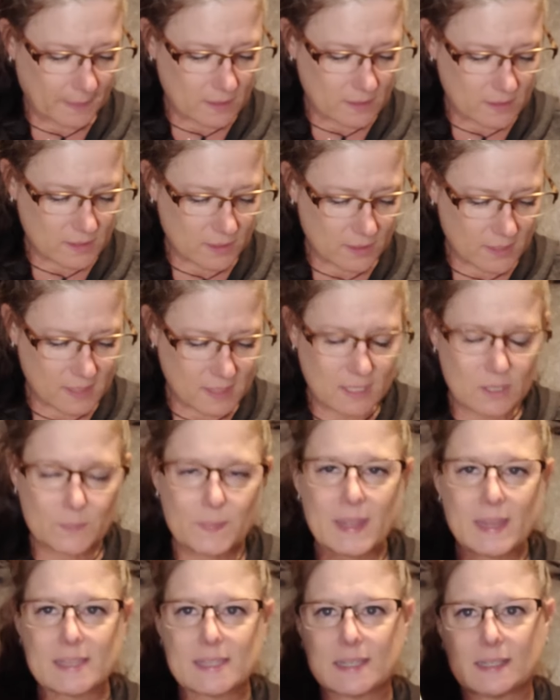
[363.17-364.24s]
so, this is
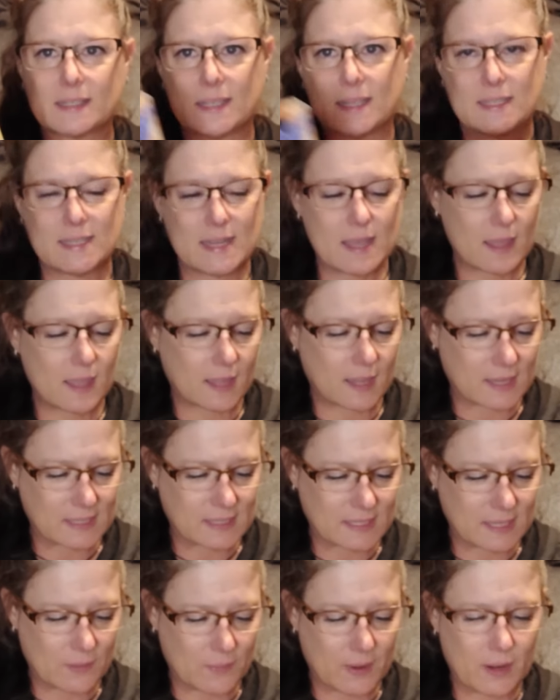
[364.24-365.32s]
basically telling
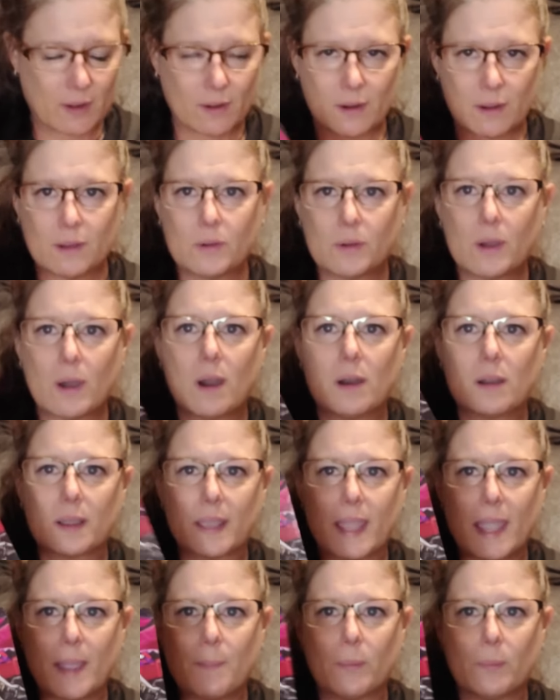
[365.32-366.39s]
us that we are all, all
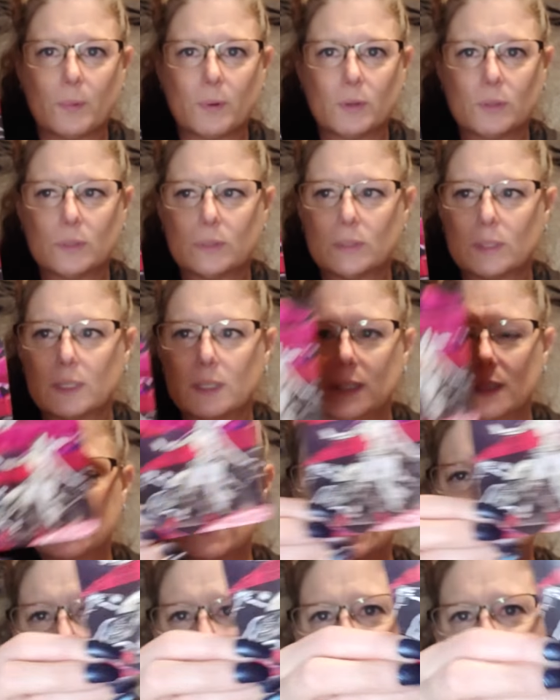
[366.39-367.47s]
capable.
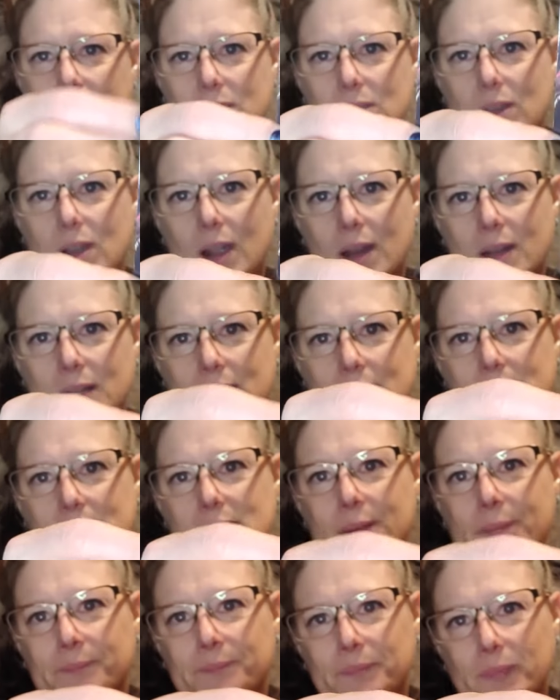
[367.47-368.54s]
That's what this card
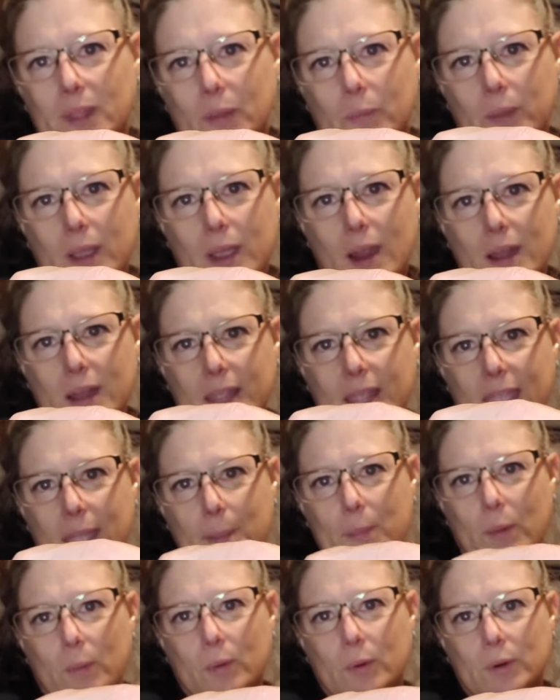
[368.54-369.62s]
is. We are
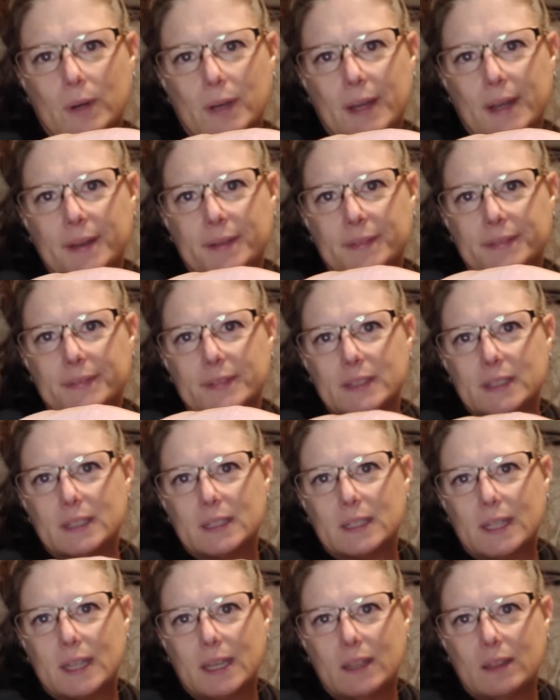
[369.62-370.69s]
capable of
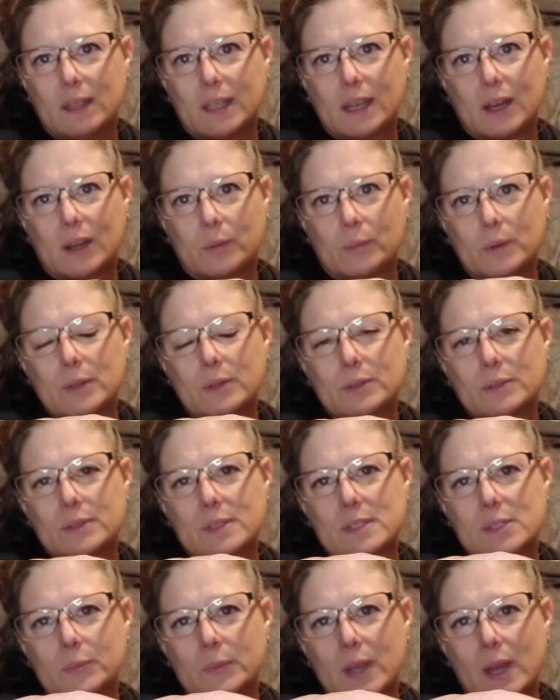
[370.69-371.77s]
healing our
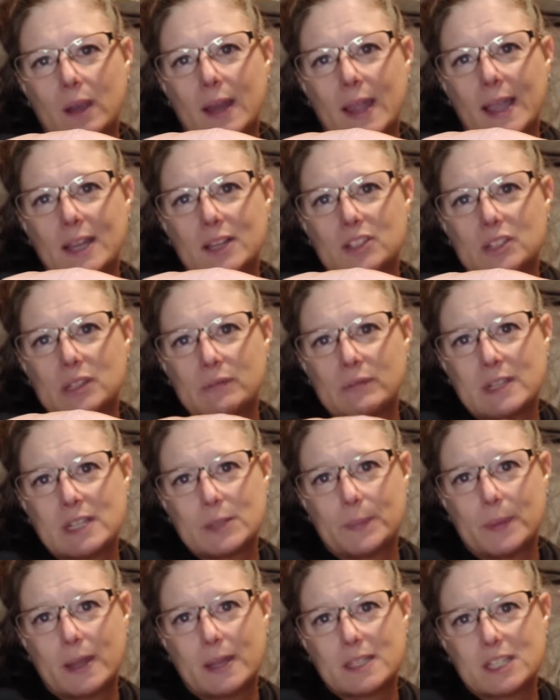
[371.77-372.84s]
wounds. We are actually
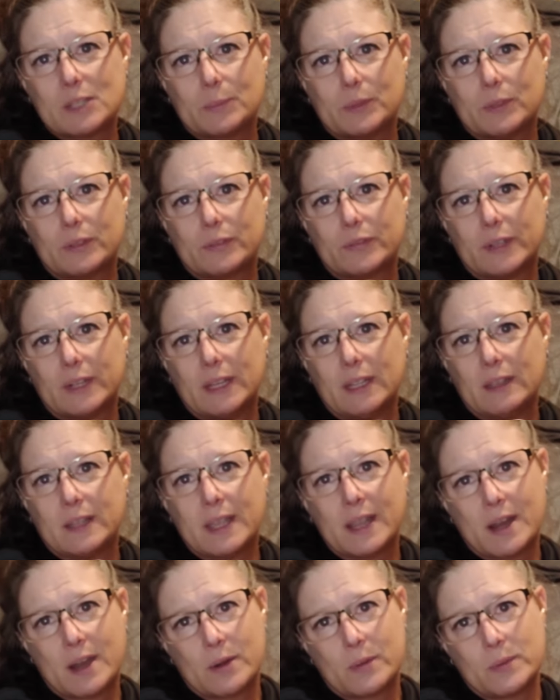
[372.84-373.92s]
responsible for
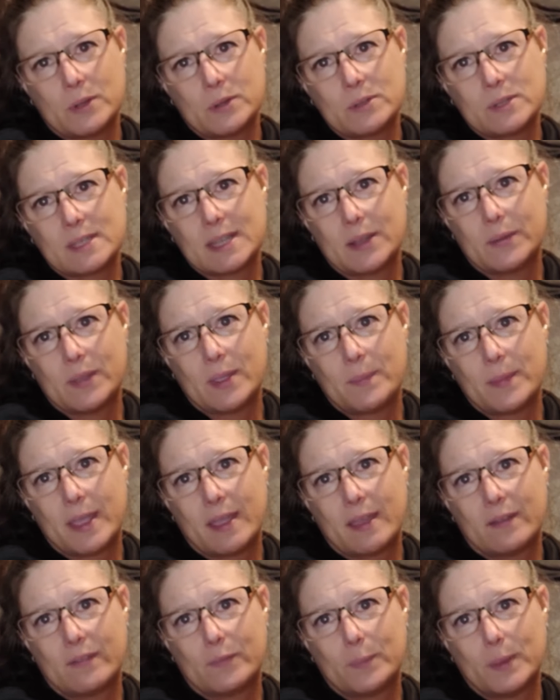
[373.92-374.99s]
healing our wounds that we may
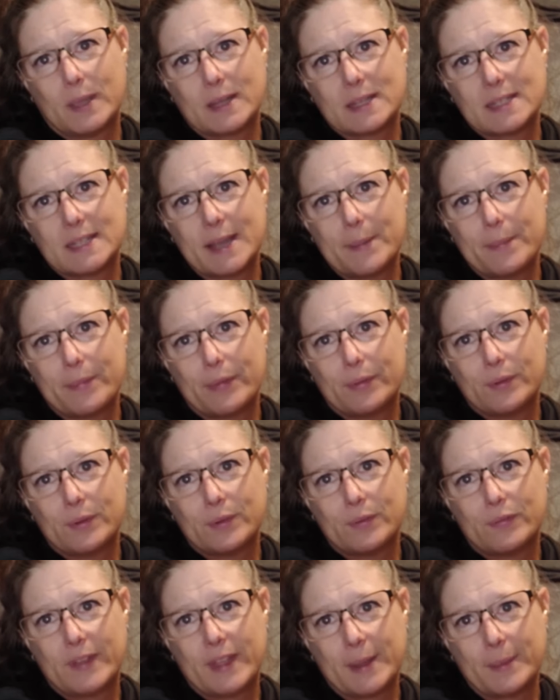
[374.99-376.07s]
have picked up
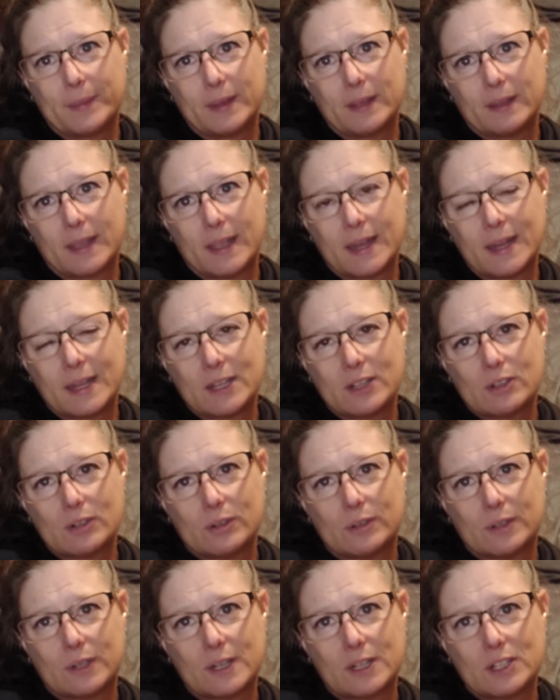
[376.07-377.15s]
through family lineage
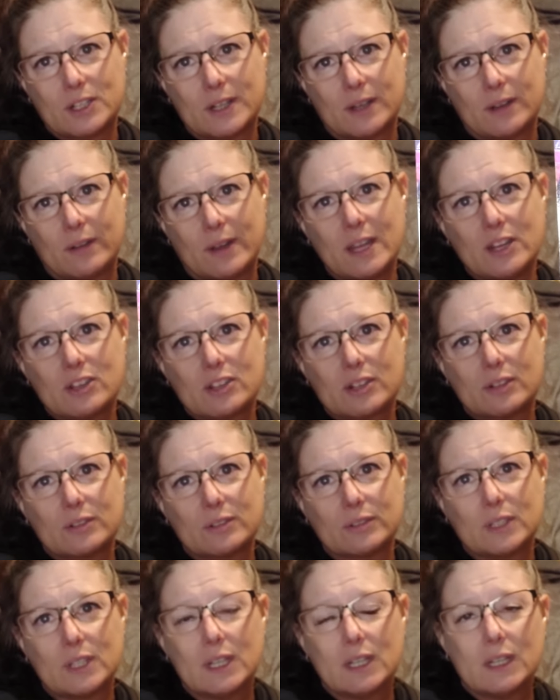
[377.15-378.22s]
or generational